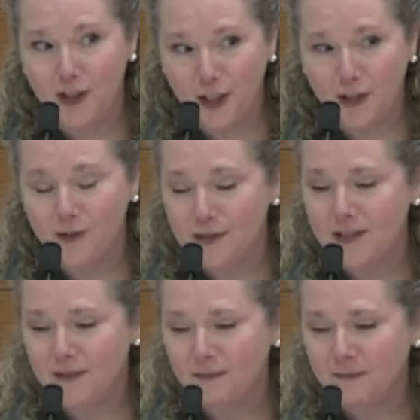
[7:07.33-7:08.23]

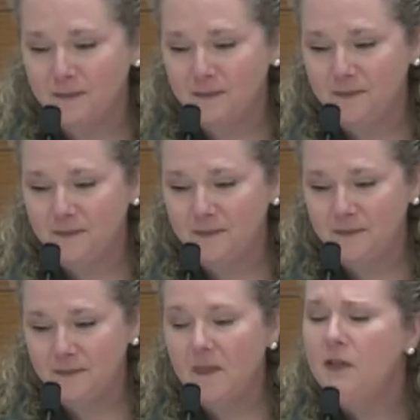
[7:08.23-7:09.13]
news.
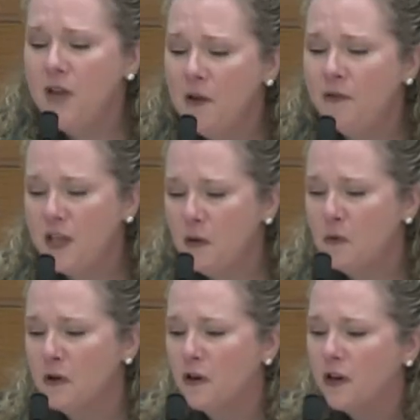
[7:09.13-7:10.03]
Note the
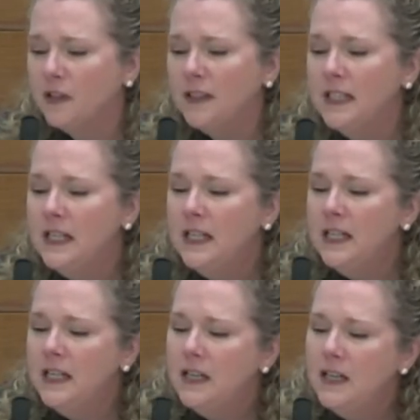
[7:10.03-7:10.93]
order.
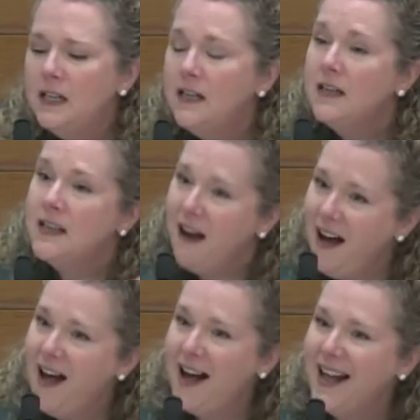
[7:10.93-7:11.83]

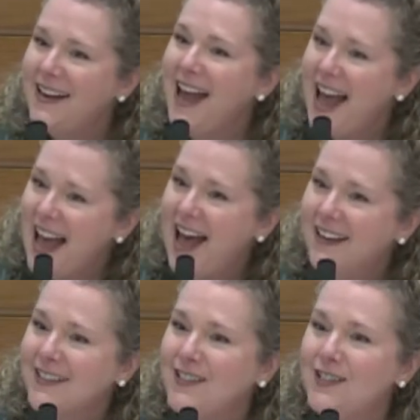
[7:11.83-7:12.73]
God
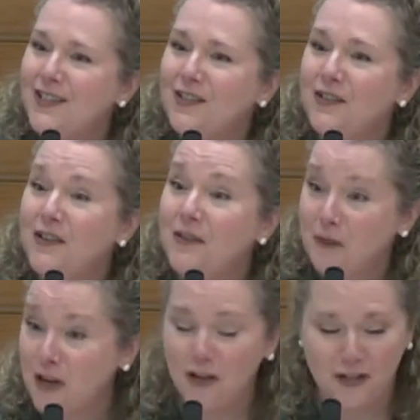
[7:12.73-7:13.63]
acts
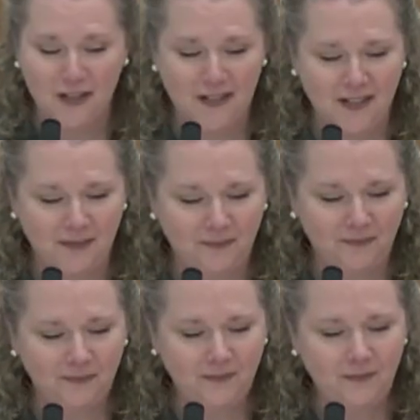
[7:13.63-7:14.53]
first,
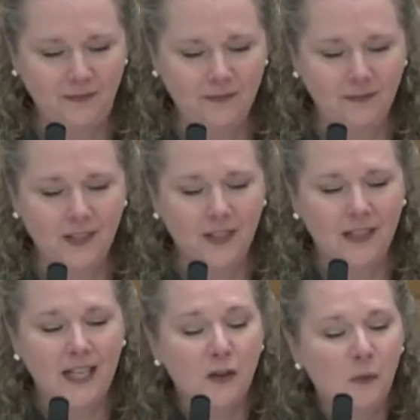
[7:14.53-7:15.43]

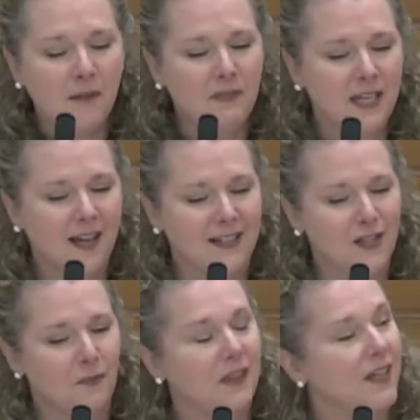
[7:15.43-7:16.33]
interrupting
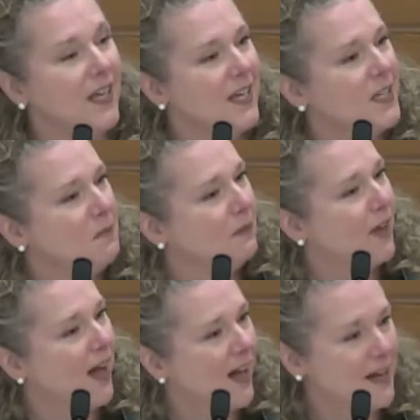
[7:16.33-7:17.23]
us with the kingdom of
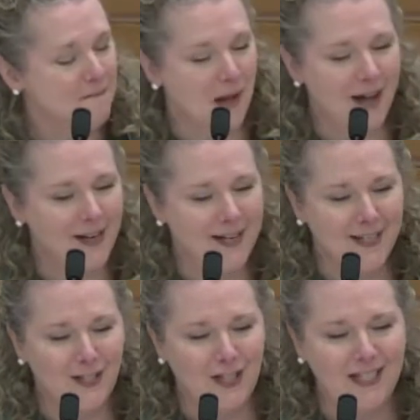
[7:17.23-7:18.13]
God embodied
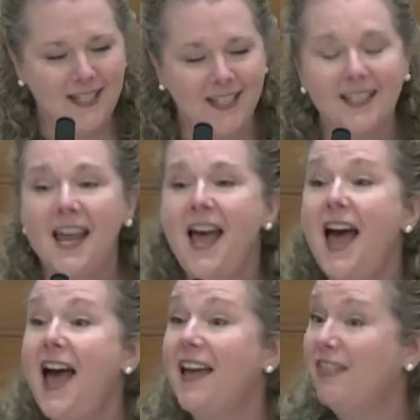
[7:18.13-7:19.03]
in Jesus,
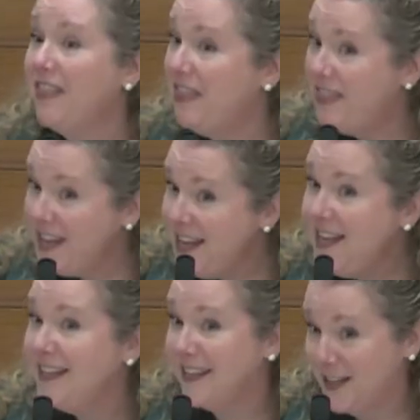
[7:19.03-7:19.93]
and
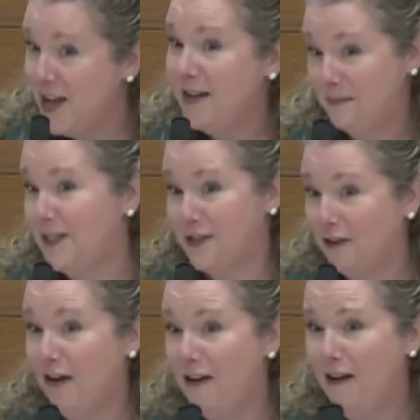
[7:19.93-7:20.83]
then comes the
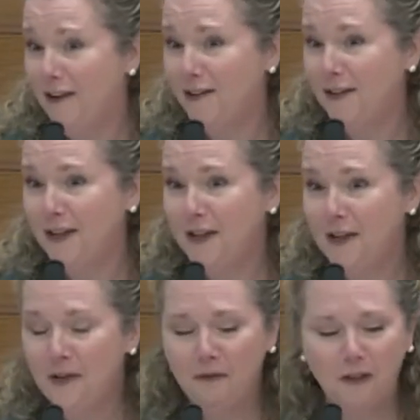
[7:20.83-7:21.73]
call
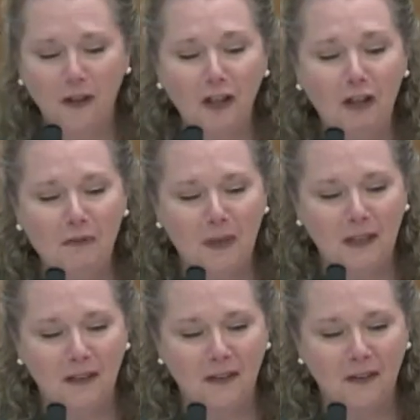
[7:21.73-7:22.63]
for a
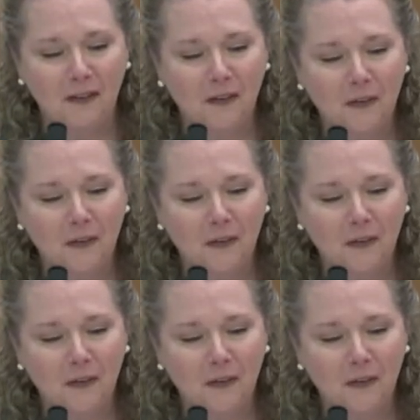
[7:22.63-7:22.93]
human